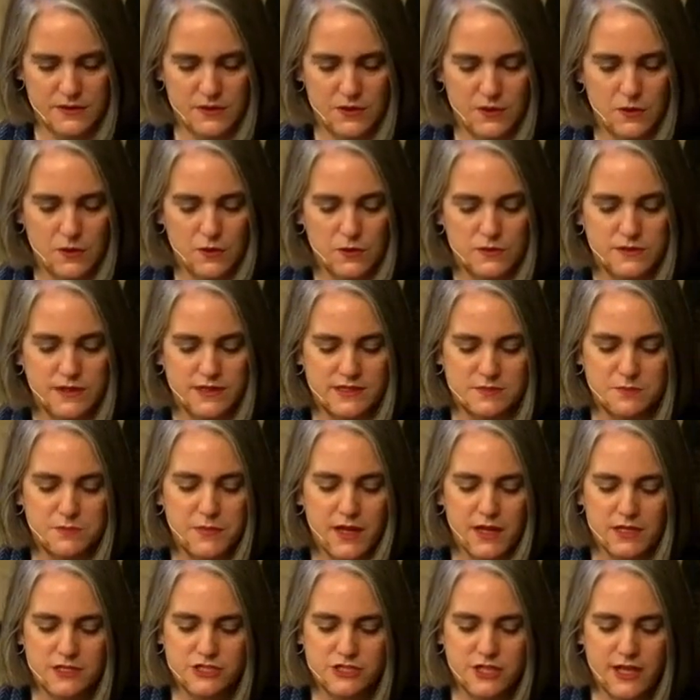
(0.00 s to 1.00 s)
Hold as
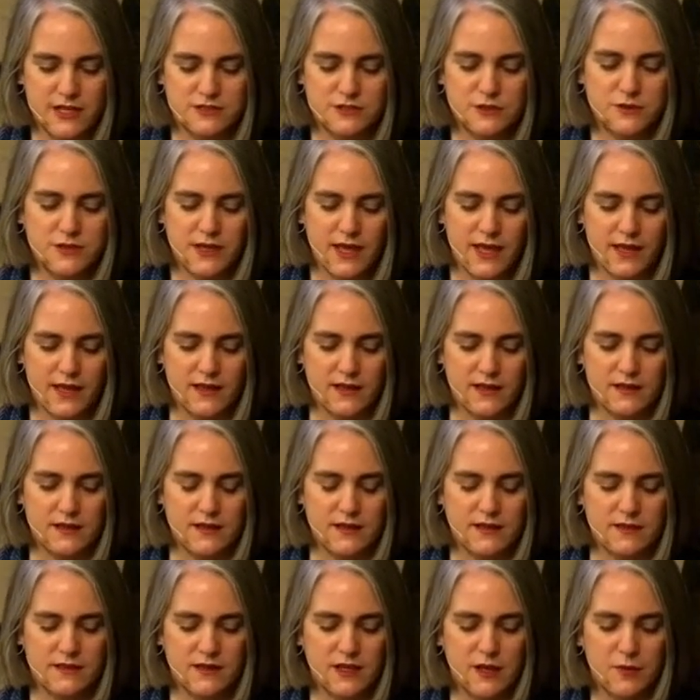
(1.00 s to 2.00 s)
much as you can
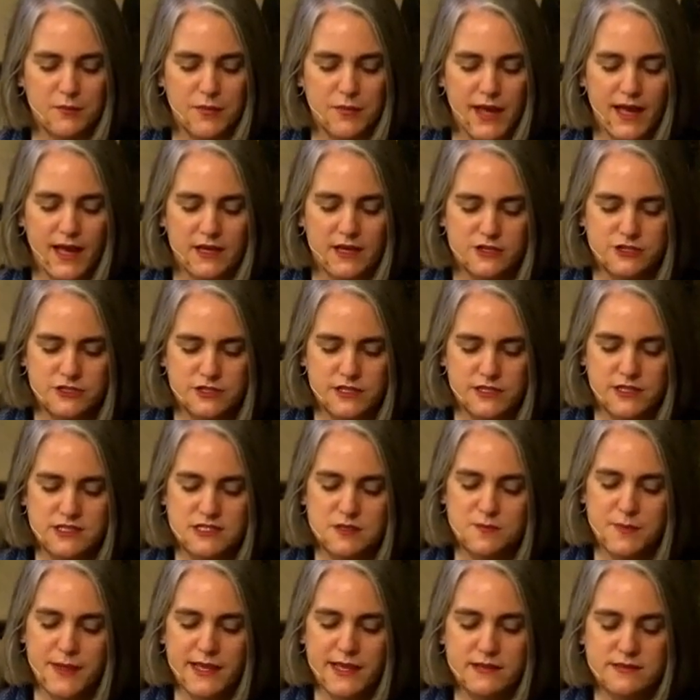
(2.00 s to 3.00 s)
in the compassionate
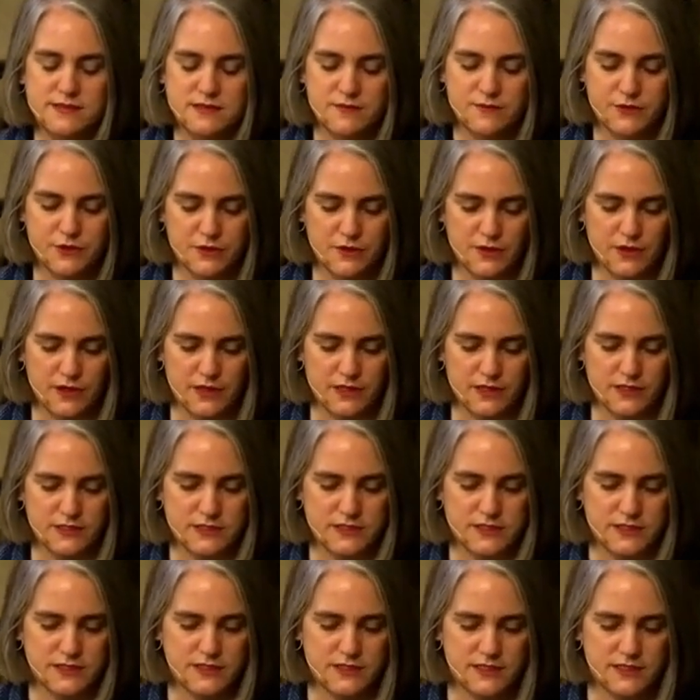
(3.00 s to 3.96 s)
space of your heart